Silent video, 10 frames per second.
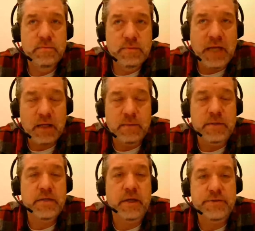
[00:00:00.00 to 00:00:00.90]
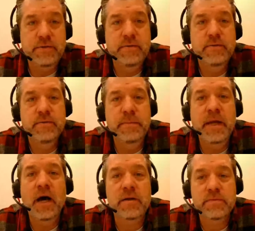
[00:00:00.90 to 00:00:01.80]
documentation, to
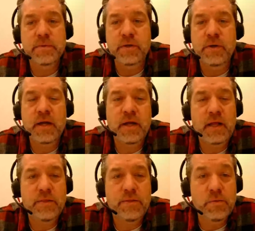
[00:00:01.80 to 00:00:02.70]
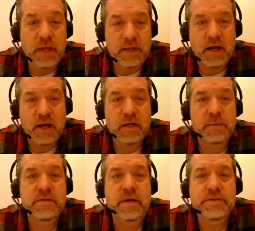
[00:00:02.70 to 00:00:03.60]
be honest with you. And through that
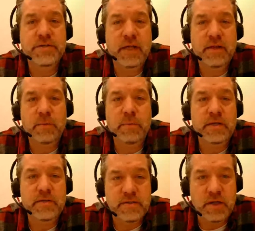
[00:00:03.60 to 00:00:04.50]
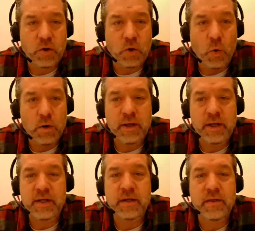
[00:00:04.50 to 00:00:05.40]
documentation, I think we just start
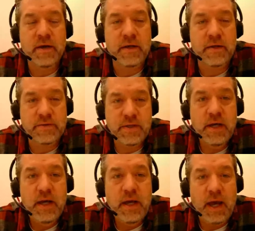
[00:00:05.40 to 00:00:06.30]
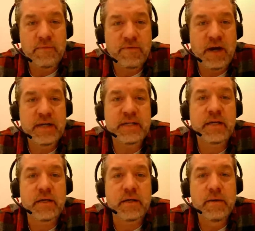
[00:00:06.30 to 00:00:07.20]
correlating things and
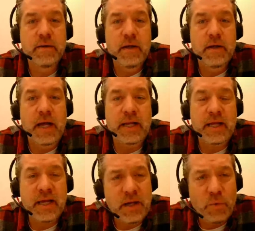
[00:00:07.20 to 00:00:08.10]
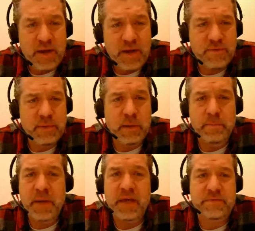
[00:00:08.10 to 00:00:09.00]
finding and get away from the
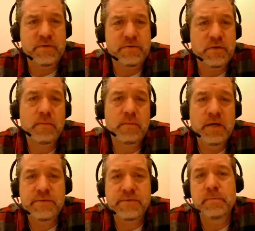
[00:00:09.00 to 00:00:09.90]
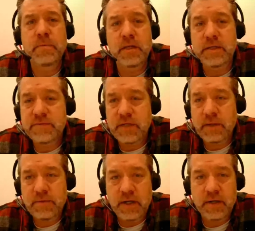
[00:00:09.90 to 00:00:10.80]
myths. There's a lot of myths and beliefs
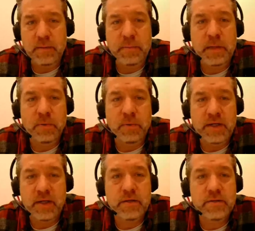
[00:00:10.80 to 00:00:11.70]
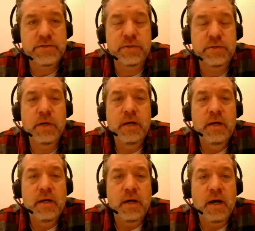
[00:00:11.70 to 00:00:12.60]
out there that people adhere to,
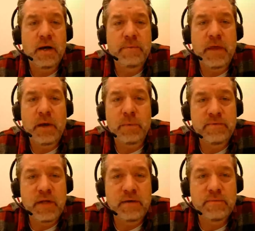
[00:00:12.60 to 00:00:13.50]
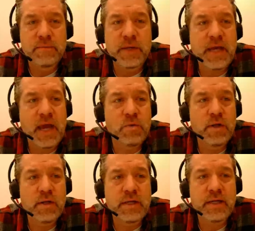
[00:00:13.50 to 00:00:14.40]
that we can't
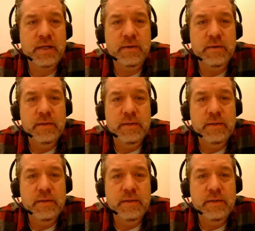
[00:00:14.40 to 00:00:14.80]
really,